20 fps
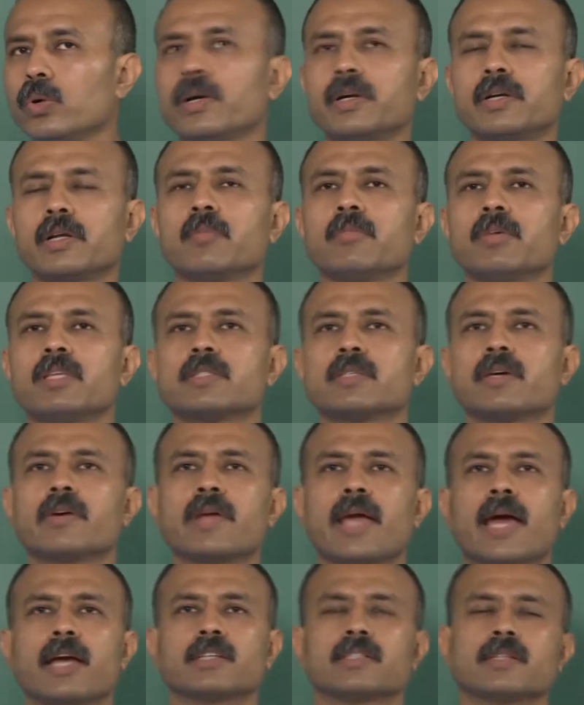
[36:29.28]
who determines the
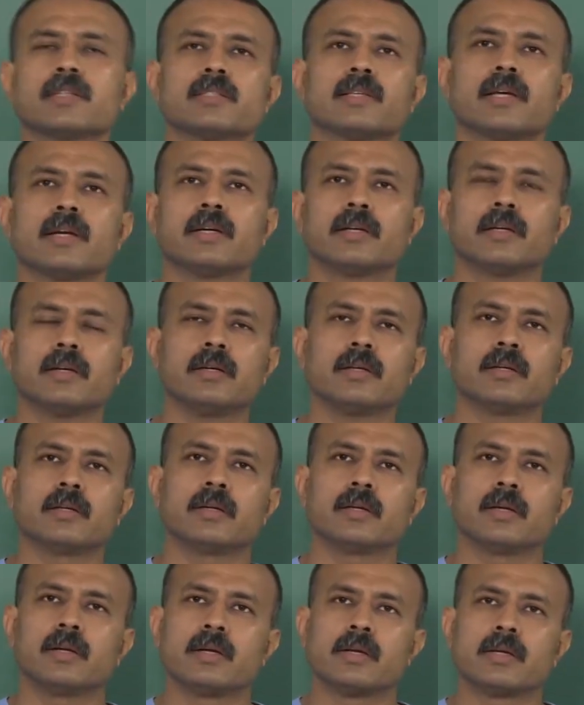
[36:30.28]
reaction center
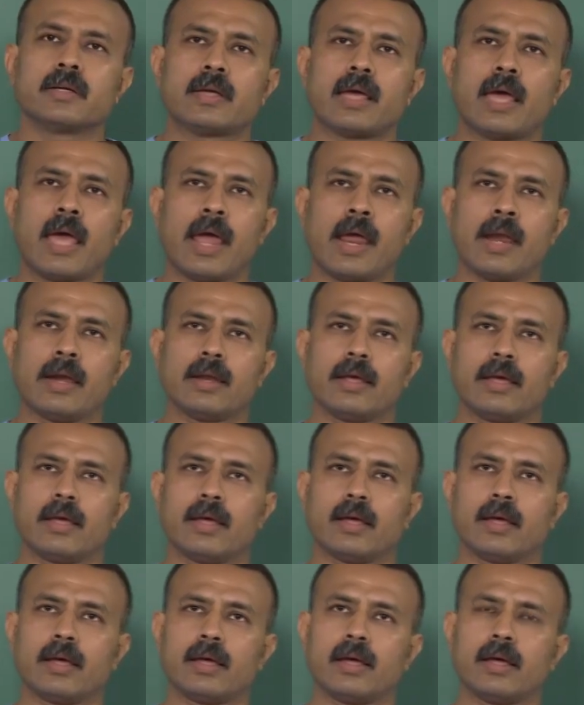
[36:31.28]
and
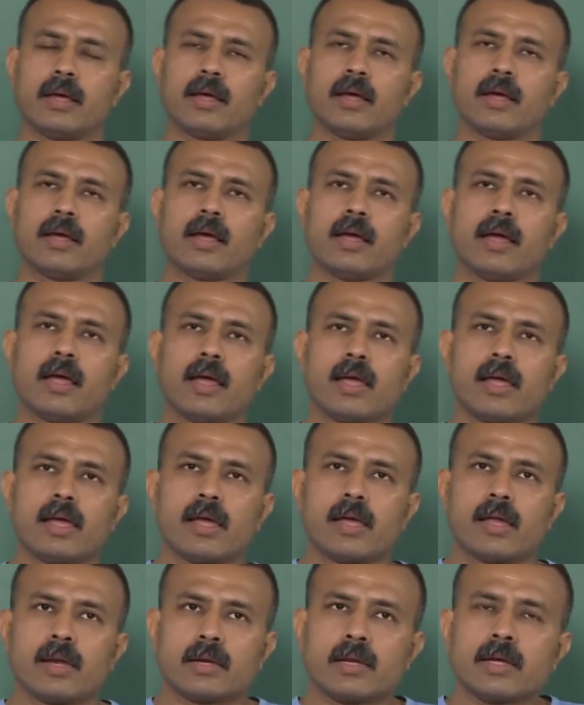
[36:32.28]

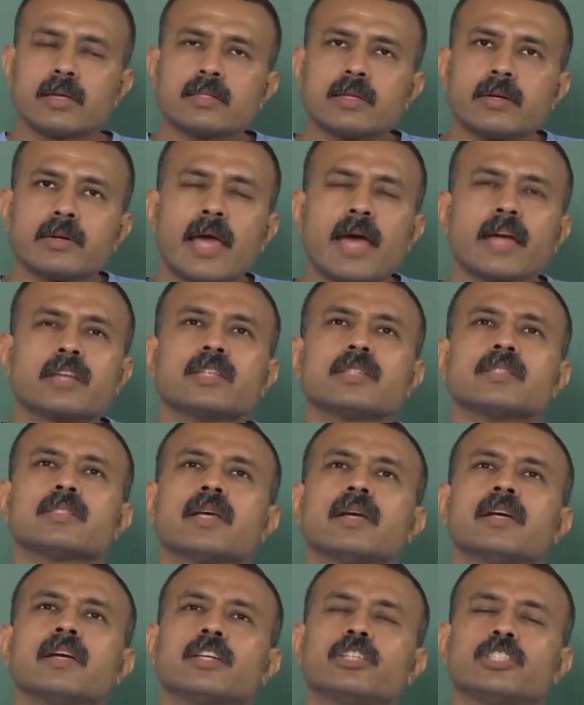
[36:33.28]
does the reaction
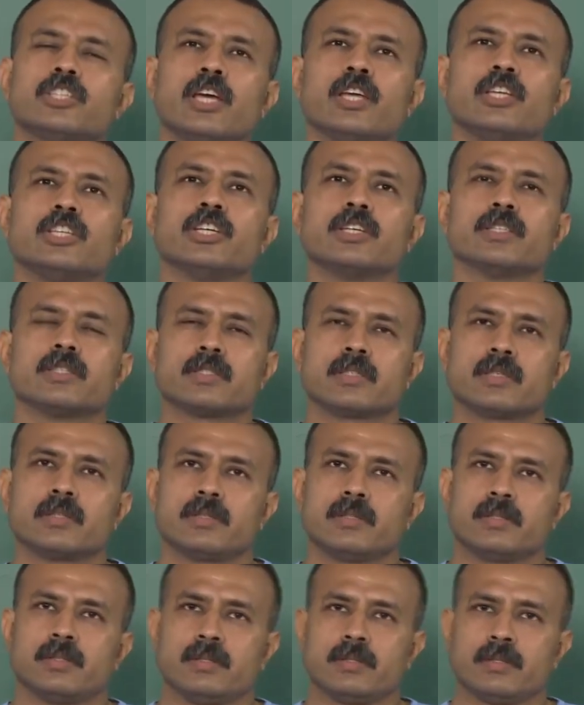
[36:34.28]
center changes
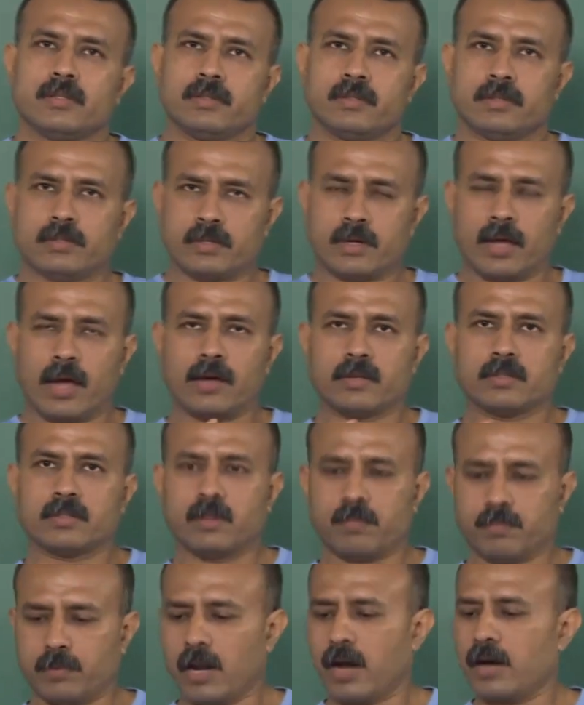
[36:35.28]
as
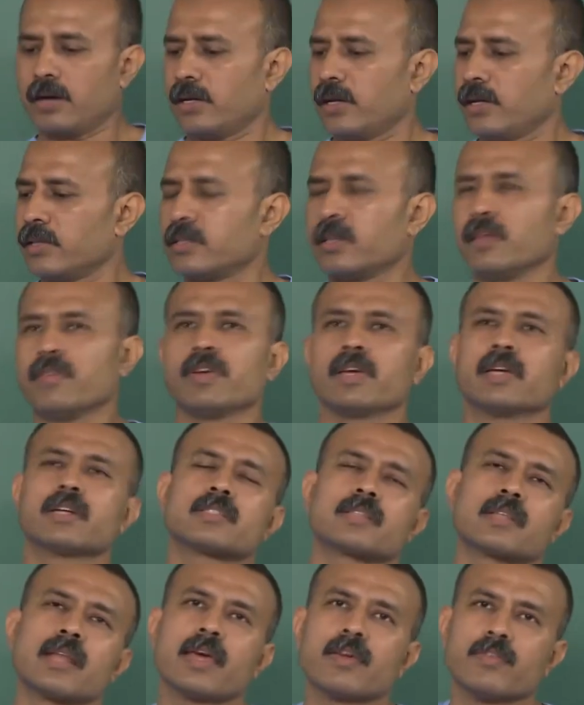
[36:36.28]
the plant is living
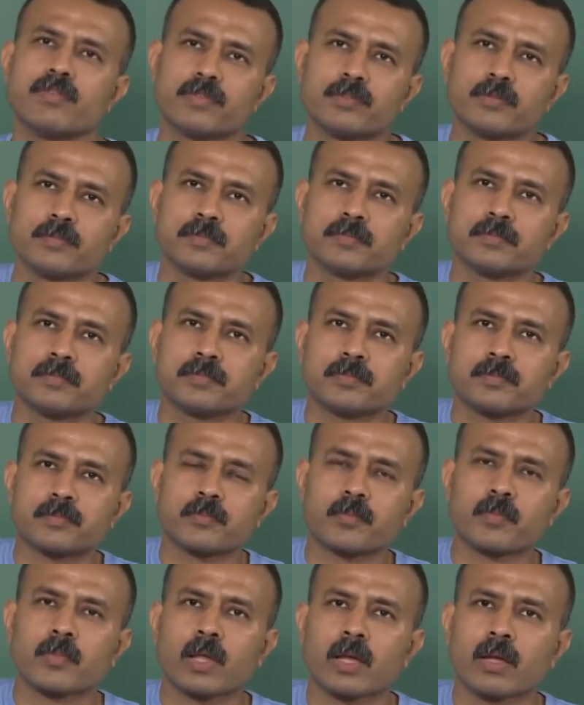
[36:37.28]
its life.
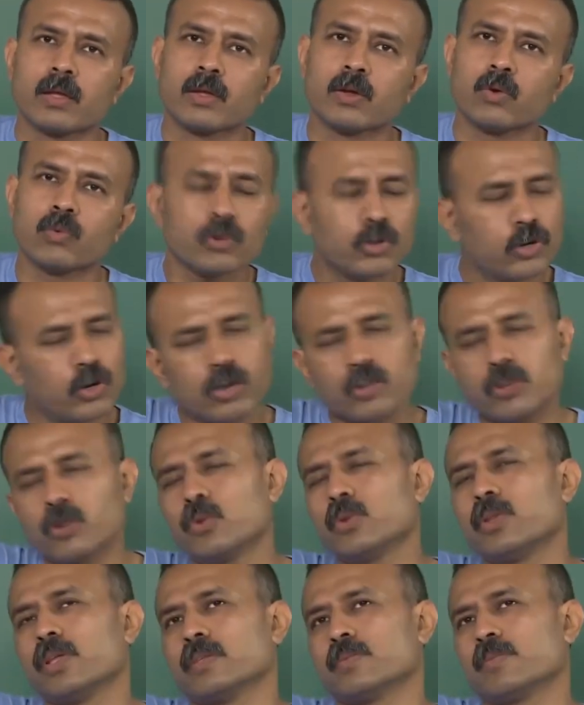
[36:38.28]
We do not
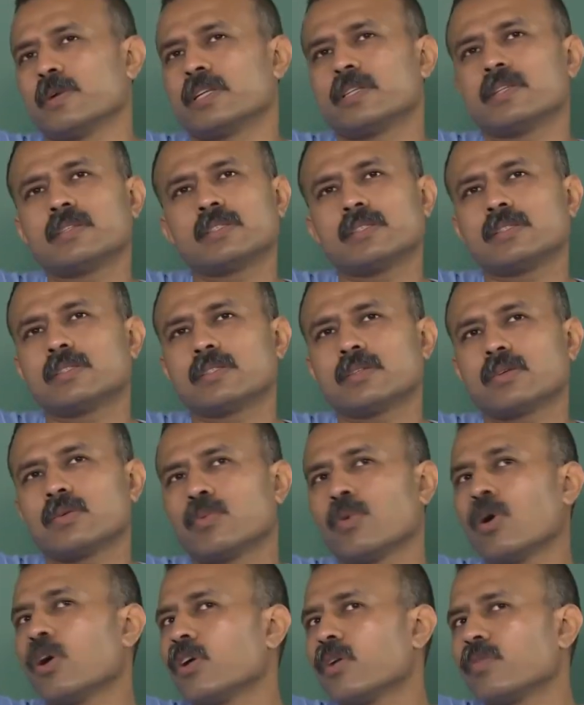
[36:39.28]
know this, but this is
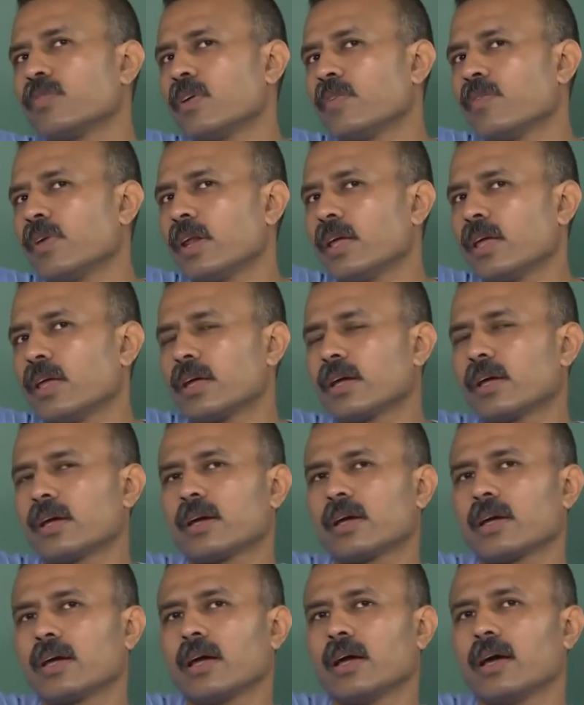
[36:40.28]
one of the very
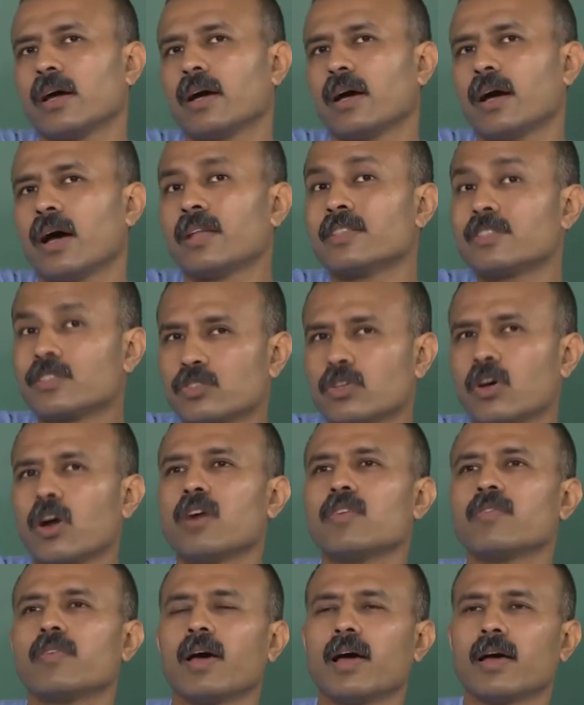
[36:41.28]

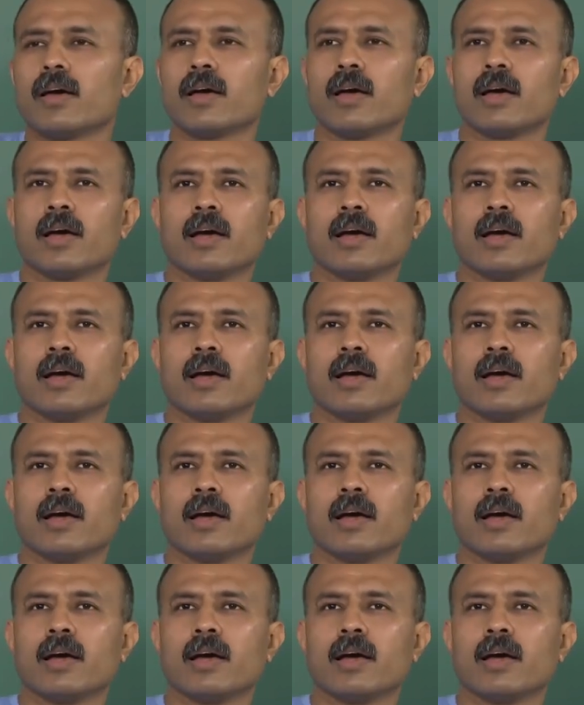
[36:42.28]
unsolved